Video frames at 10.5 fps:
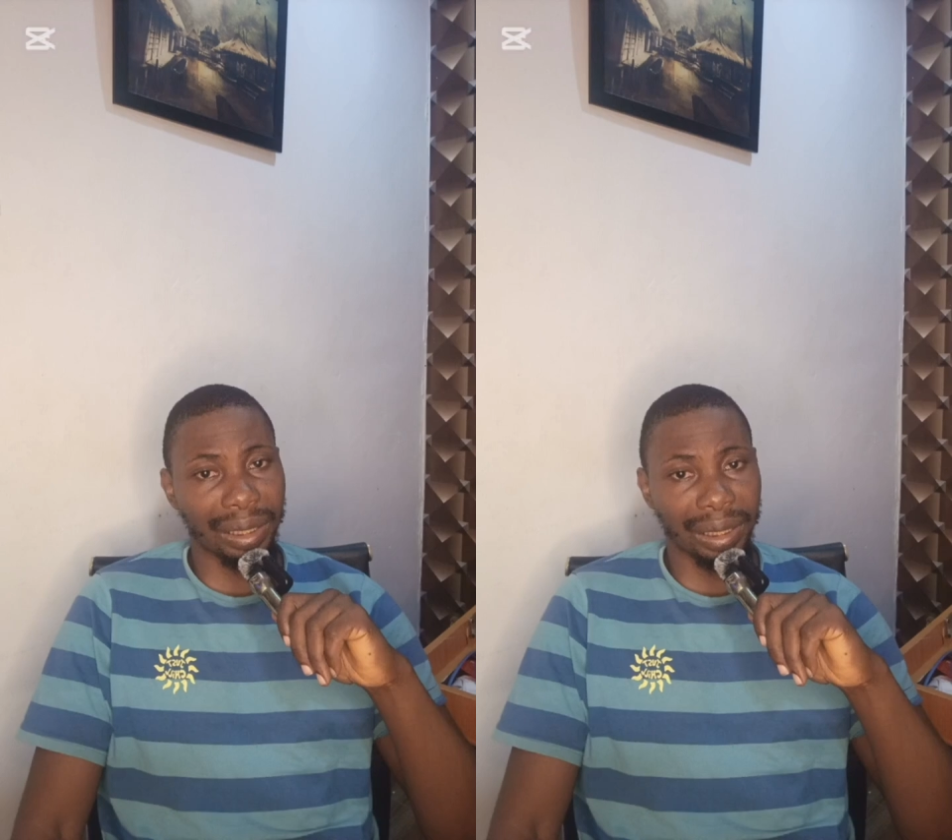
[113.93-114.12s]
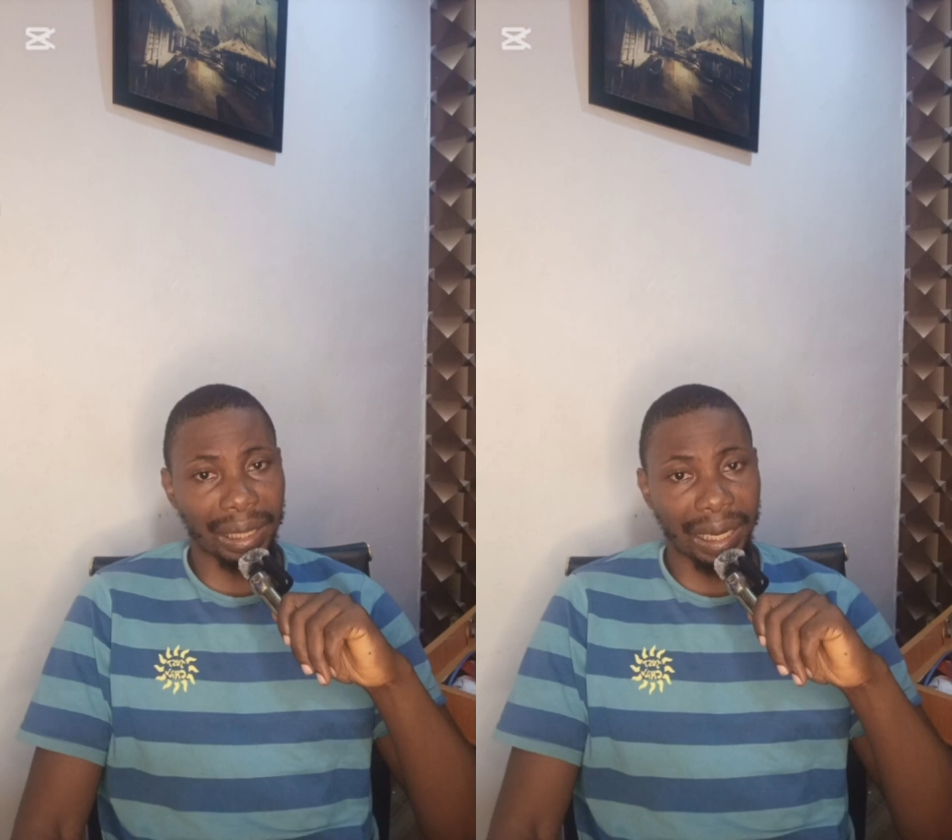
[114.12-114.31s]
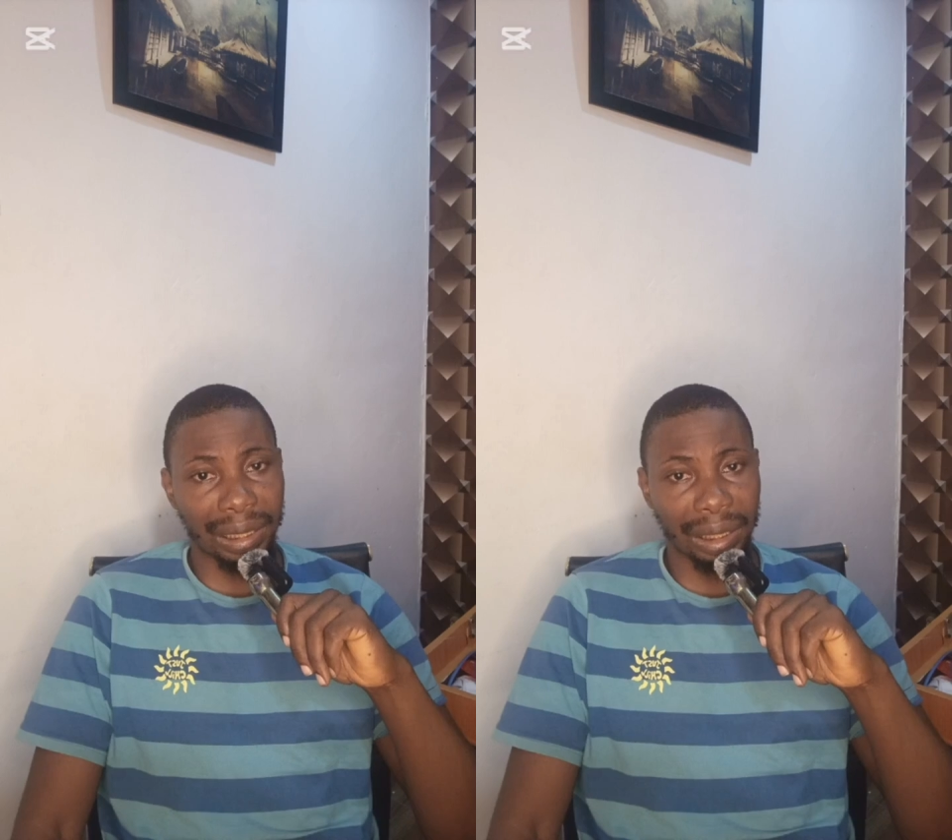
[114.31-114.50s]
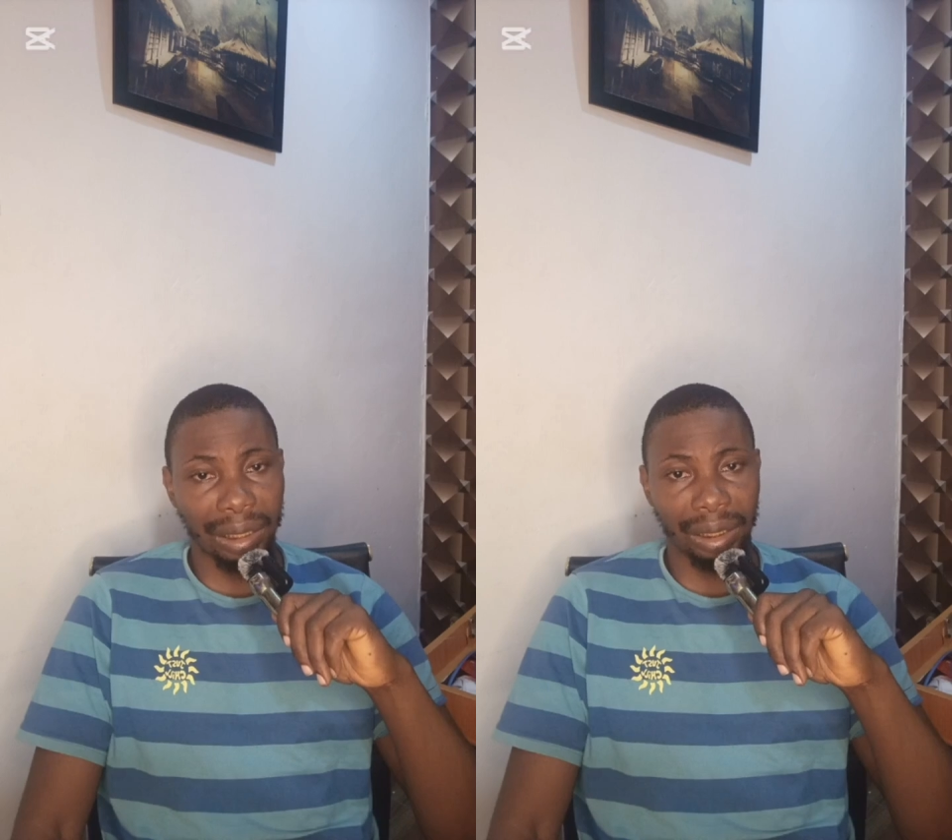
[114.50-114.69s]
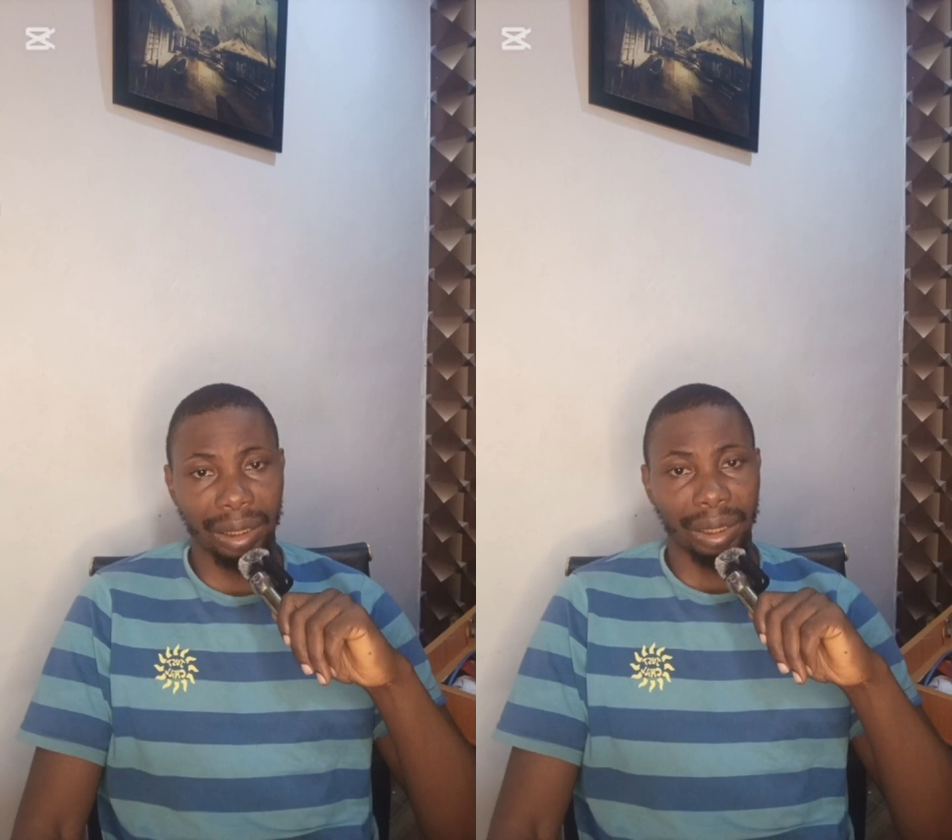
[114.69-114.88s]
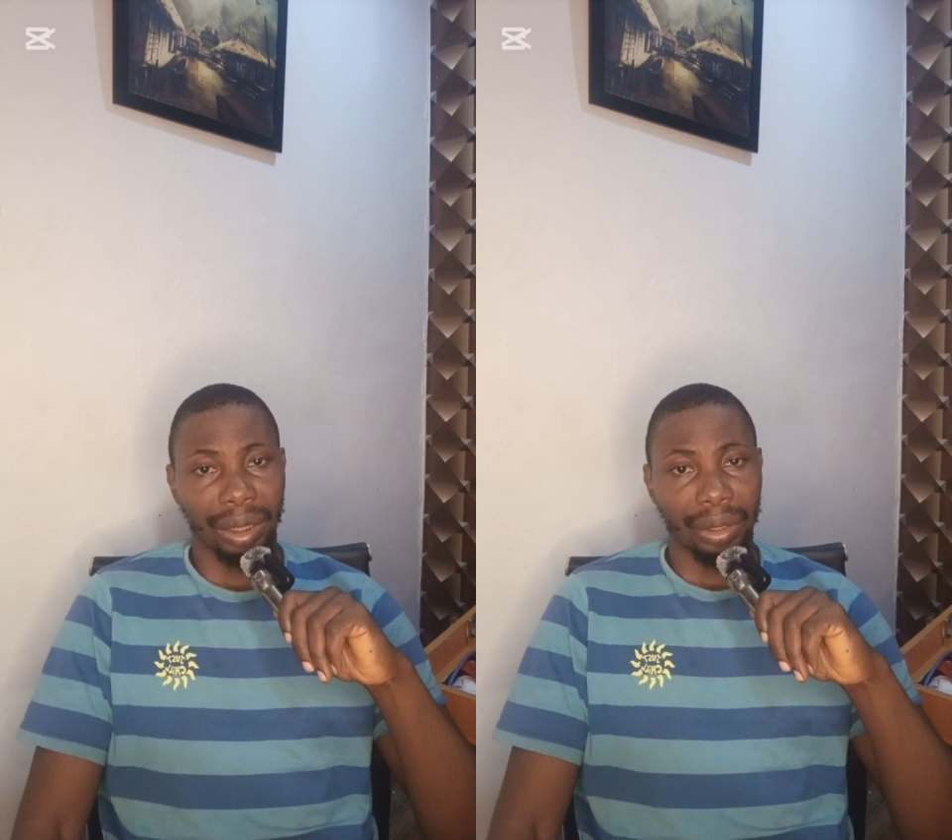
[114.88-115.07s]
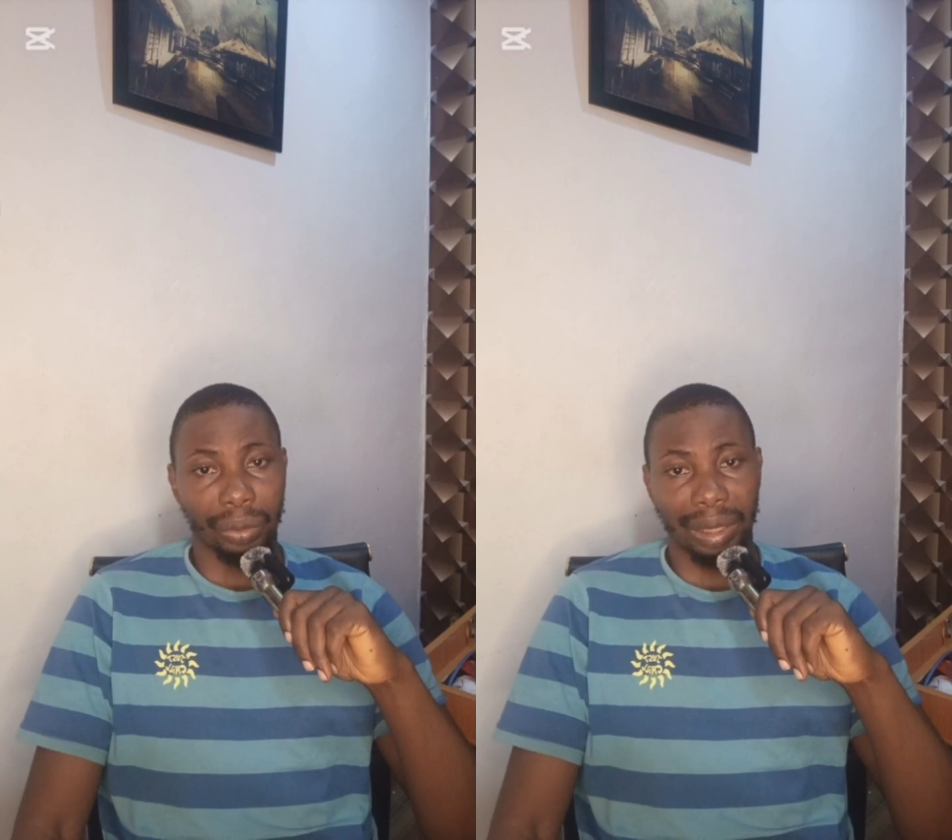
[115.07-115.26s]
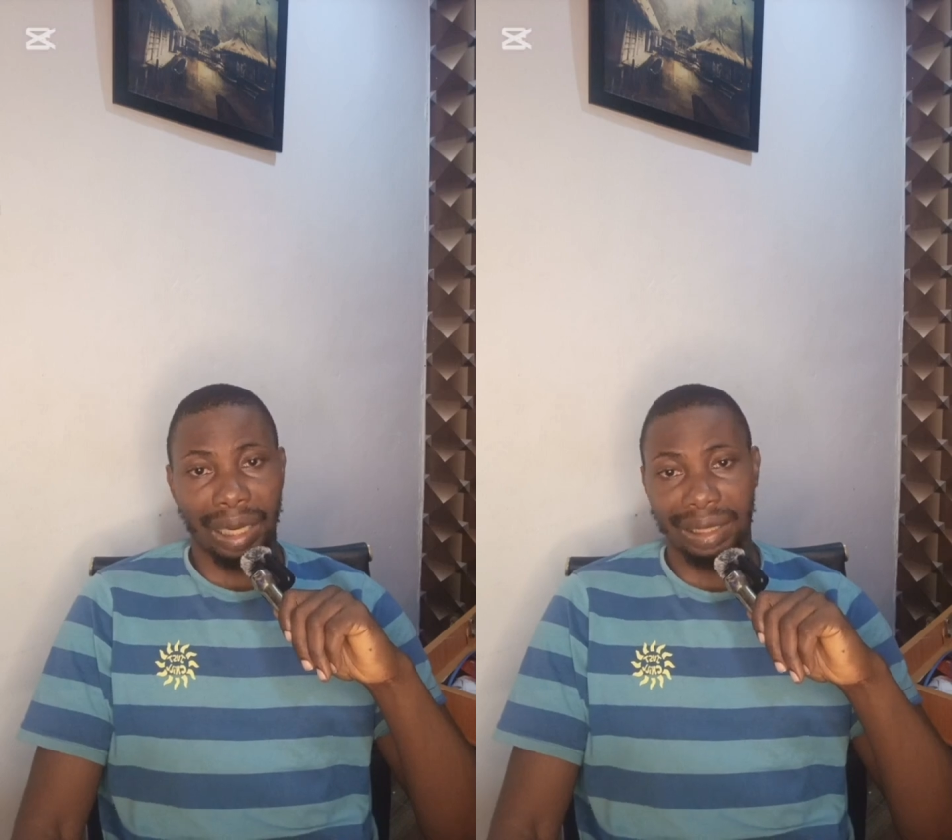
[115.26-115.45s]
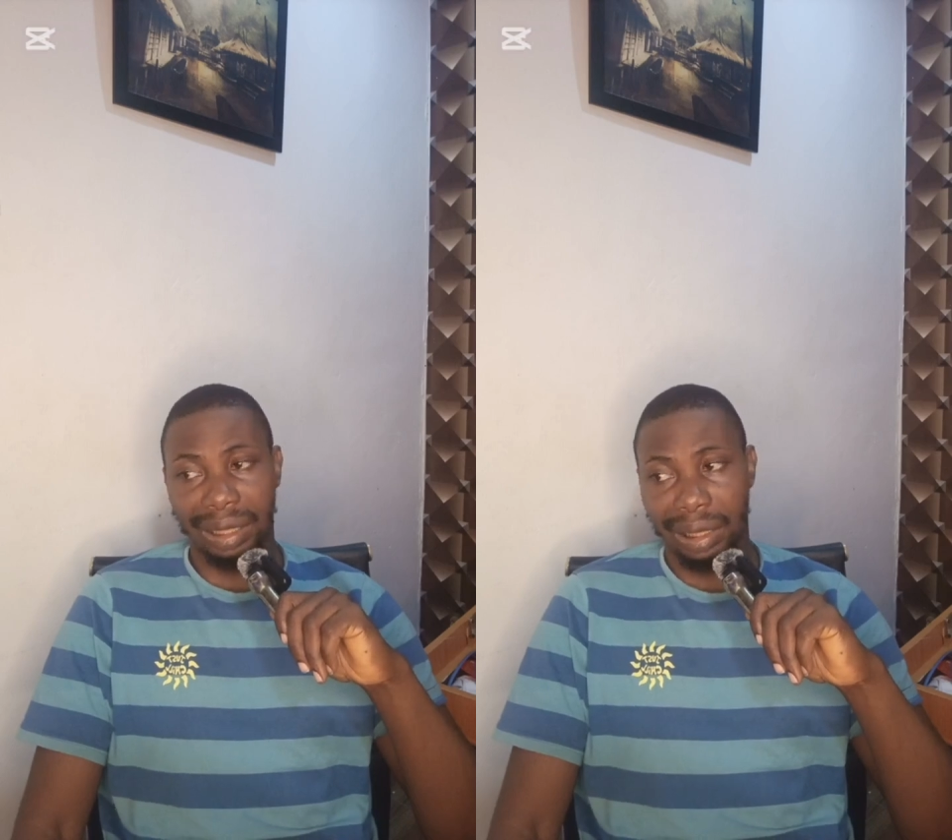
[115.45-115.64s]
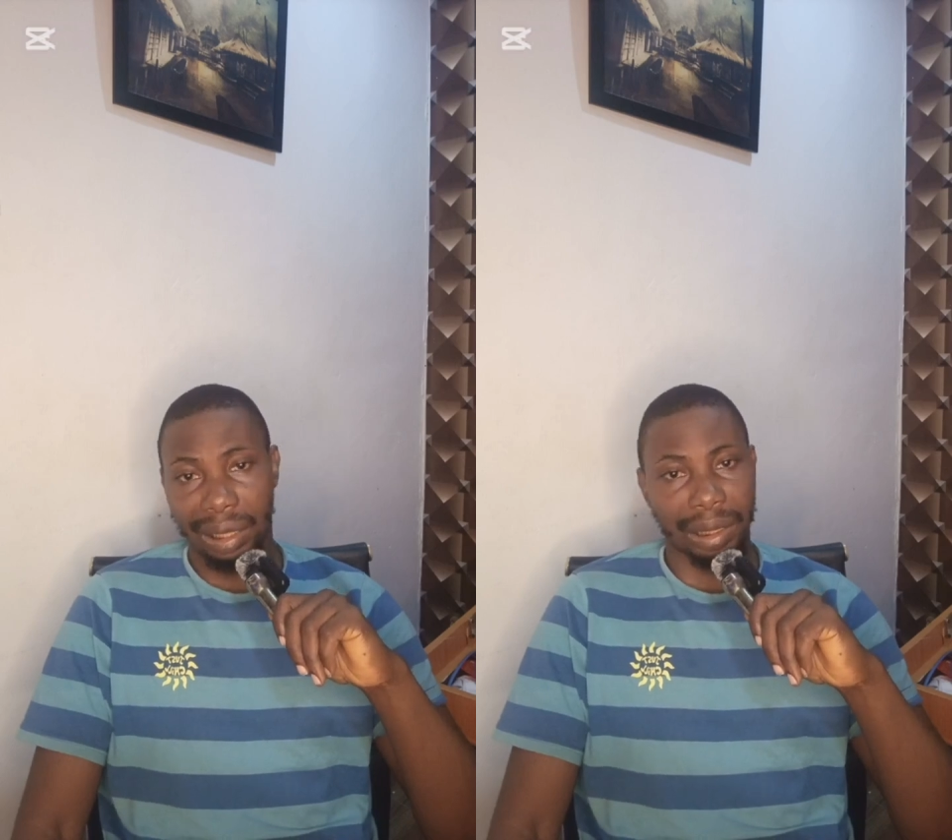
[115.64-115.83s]
sliding to that
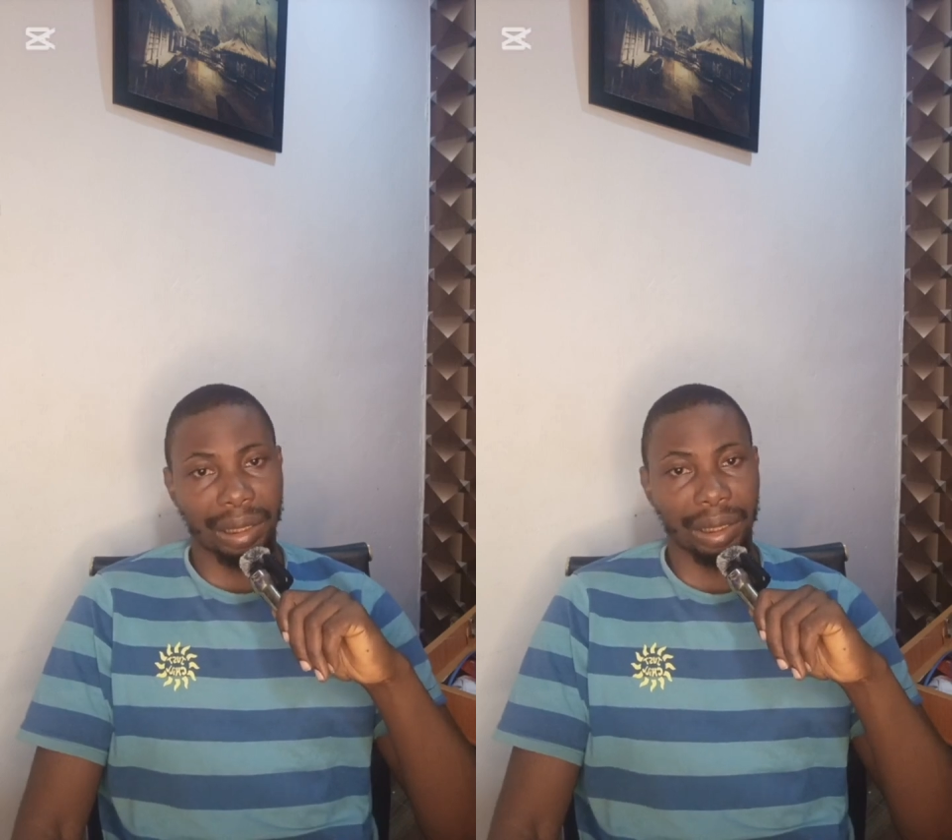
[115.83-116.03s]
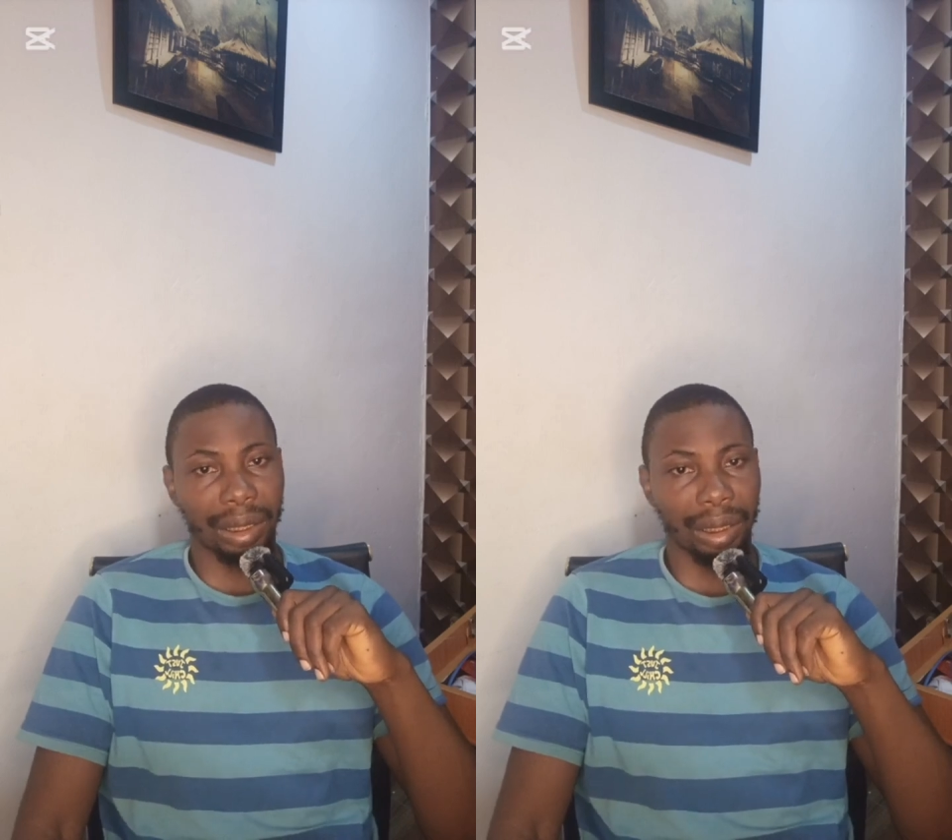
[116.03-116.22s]
state,